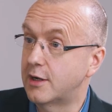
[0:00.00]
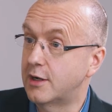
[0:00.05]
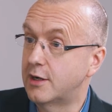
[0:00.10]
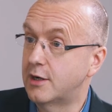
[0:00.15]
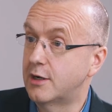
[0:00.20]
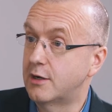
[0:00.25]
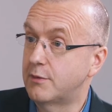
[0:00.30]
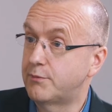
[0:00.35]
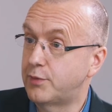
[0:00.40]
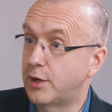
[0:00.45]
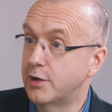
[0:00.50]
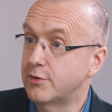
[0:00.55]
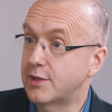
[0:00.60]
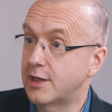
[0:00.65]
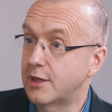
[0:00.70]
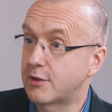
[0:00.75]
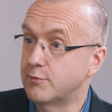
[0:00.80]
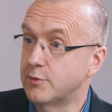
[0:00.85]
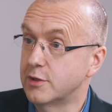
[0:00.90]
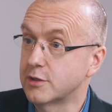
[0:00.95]
our
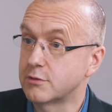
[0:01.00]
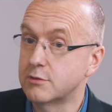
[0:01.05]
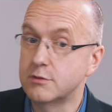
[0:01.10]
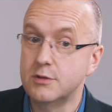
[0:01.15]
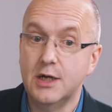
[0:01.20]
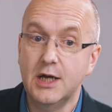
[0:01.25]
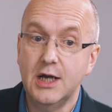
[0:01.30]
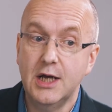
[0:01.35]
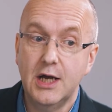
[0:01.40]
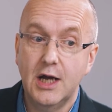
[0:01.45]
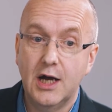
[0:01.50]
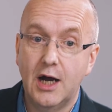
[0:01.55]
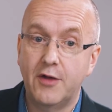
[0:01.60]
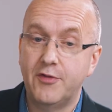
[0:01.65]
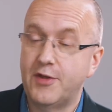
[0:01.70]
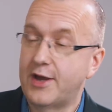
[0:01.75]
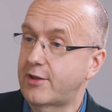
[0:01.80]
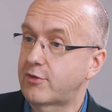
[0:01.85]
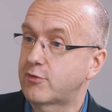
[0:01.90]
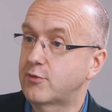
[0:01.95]
process model,
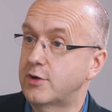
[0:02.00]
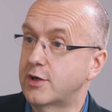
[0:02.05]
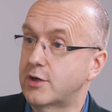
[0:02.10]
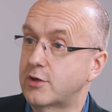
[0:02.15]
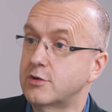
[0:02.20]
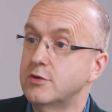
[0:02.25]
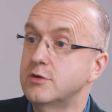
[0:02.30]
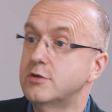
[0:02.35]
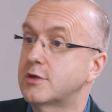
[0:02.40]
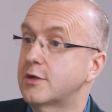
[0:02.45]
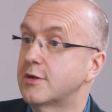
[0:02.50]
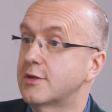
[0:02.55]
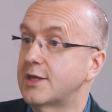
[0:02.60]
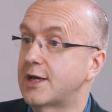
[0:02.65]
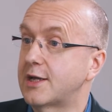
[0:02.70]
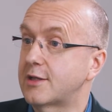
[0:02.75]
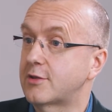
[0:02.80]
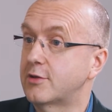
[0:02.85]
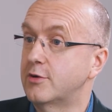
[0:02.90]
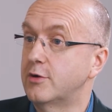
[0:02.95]
and that's quite good because
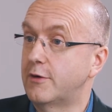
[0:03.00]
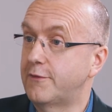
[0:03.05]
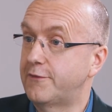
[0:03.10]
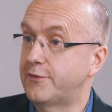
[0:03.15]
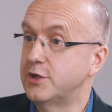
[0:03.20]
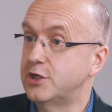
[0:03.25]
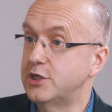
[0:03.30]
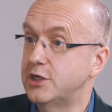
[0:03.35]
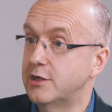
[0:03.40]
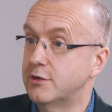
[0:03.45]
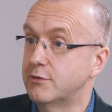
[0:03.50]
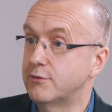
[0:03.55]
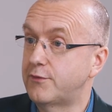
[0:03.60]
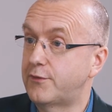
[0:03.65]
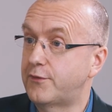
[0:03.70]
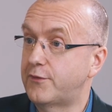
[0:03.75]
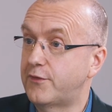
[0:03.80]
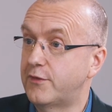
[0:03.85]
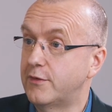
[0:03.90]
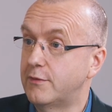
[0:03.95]
that's an
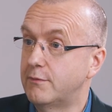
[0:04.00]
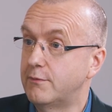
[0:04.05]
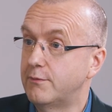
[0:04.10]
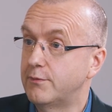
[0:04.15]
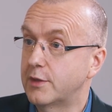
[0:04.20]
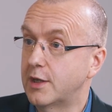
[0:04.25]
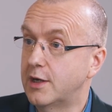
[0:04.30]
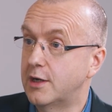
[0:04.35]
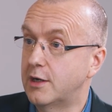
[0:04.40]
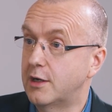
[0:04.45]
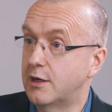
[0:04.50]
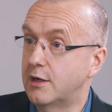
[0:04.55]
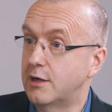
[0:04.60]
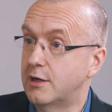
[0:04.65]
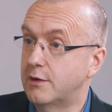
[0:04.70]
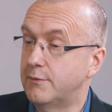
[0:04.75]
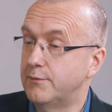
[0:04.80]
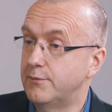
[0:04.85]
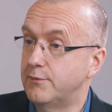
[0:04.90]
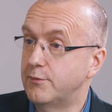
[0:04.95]
off-the-shelf
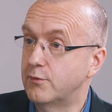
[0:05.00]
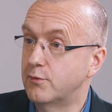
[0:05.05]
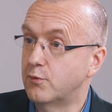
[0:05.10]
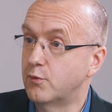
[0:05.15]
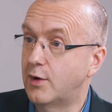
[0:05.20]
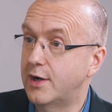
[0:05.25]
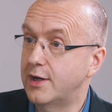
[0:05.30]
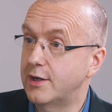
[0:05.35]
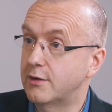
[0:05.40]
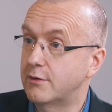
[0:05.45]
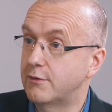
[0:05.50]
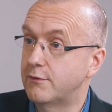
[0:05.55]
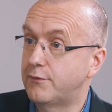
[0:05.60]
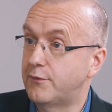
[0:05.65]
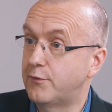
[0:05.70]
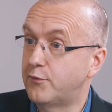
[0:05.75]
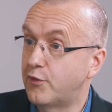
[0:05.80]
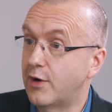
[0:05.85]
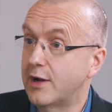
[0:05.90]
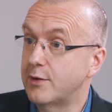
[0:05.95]
way of
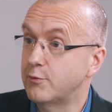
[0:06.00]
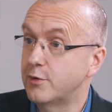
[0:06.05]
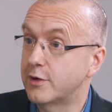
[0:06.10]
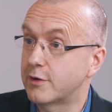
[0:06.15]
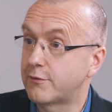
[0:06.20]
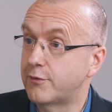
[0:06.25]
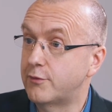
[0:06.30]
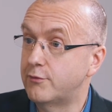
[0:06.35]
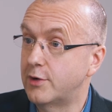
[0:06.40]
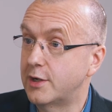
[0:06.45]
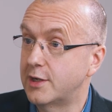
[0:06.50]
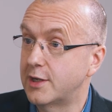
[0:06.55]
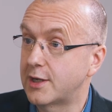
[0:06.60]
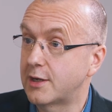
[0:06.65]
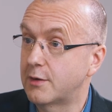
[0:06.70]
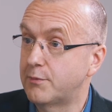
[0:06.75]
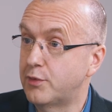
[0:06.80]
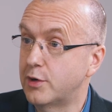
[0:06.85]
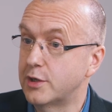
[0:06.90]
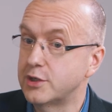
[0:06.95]
framework for
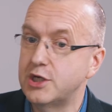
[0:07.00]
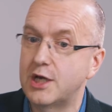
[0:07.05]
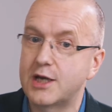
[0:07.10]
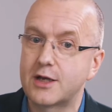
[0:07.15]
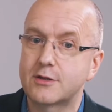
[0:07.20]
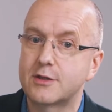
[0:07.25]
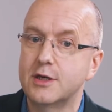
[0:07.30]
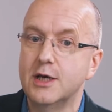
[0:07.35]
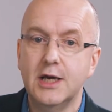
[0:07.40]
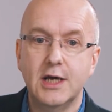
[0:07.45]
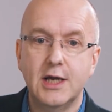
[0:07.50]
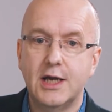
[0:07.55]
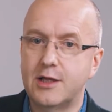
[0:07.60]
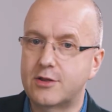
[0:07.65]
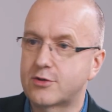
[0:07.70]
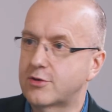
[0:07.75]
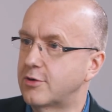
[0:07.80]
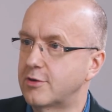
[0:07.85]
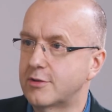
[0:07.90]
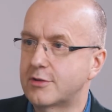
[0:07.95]
running a project.
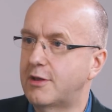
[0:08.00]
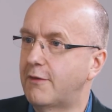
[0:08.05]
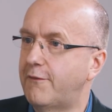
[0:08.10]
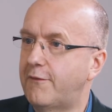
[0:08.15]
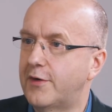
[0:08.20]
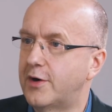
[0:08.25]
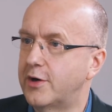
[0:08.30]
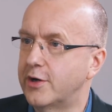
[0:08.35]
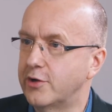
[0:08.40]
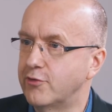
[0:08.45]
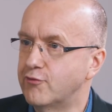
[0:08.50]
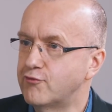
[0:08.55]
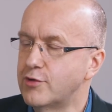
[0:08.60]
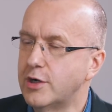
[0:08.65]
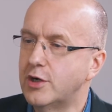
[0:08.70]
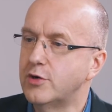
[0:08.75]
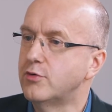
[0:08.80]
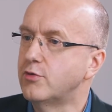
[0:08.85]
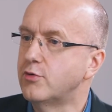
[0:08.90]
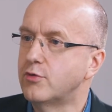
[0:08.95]
It's got defined
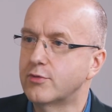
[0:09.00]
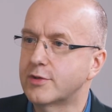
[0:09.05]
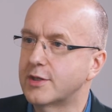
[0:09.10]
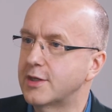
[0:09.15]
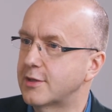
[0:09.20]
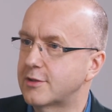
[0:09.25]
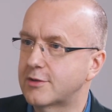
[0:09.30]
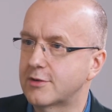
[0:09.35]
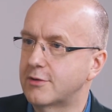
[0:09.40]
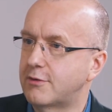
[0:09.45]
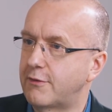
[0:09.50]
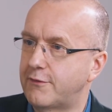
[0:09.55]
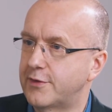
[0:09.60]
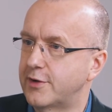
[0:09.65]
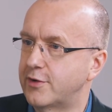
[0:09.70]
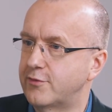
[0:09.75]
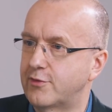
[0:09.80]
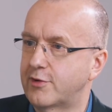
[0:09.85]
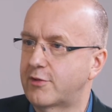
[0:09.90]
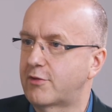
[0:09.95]
roles, it's got
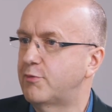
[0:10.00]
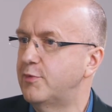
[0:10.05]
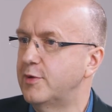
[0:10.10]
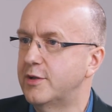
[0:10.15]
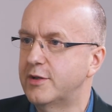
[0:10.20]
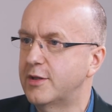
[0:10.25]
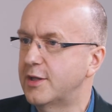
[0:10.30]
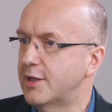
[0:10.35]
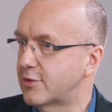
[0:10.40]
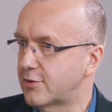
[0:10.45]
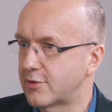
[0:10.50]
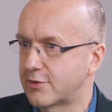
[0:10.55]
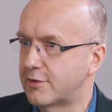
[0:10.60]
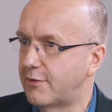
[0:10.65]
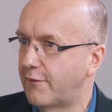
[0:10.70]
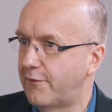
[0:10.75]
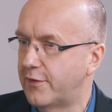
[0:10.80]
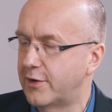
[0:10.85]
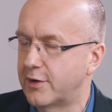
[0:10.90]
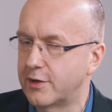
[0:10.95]
defined responsibility, it's got
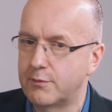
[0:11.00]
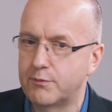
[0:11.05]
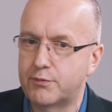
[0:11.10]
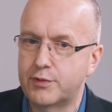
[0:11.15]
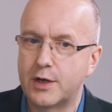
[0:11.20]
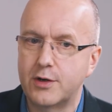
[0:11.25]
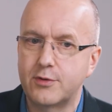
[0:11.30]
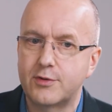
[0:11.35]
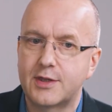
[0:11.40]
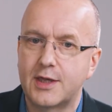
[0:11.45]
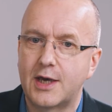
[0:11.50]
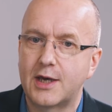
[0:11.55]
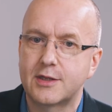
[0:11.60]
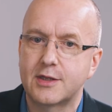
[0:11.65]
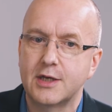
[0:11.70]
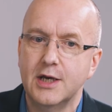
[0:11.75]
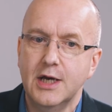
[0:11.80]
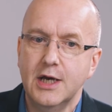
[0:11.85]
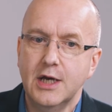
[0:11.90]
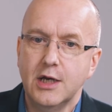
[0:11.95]
defined
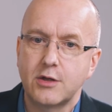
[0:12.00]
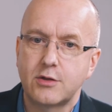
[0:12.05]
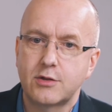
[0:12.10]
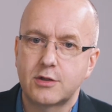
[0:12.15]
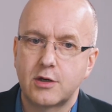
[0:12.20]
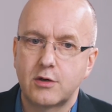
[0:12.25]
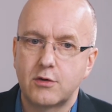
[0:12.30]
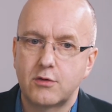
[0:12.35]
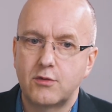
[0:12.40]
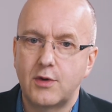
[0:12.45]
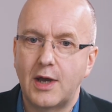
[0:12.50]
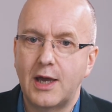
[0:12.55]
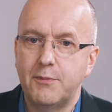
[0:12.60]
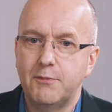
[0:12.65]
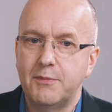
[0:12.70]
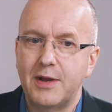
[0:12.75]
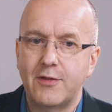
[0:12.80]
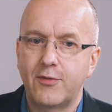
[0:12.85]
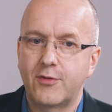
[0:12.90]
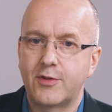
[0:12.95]
process. So it
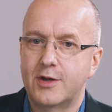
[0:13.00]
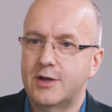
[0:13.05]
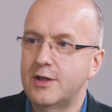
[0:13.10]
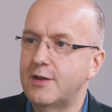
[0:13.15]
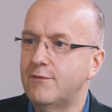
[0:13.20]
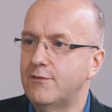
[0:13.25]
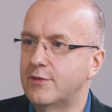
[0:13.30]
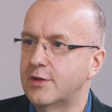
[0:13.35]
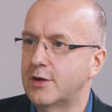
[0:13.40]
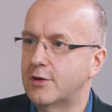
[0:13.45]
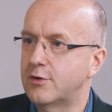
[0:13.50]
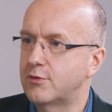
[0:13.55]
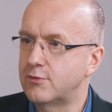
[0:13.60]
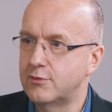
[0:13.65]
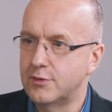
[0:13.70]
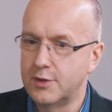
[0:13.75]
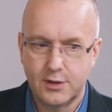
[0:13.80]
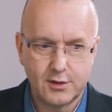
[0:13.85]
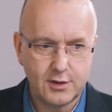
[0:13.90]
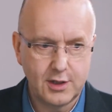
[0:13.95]
meant that even though
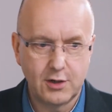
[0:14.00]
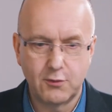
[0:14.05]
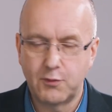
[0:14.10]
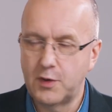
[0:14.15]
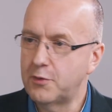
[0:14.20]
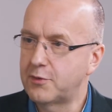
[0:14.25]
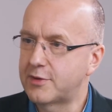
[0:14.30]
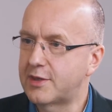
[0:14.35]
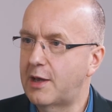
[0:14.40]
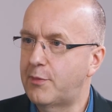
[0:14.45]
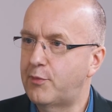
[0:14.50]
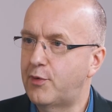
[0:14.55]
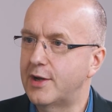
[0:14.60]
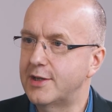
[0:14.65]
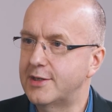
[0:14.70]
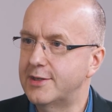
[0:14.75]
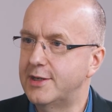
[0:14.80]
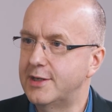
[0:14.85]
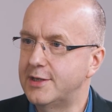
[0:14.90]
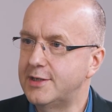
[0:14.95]
we were
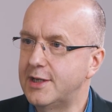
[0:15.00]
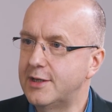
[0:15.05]
separated at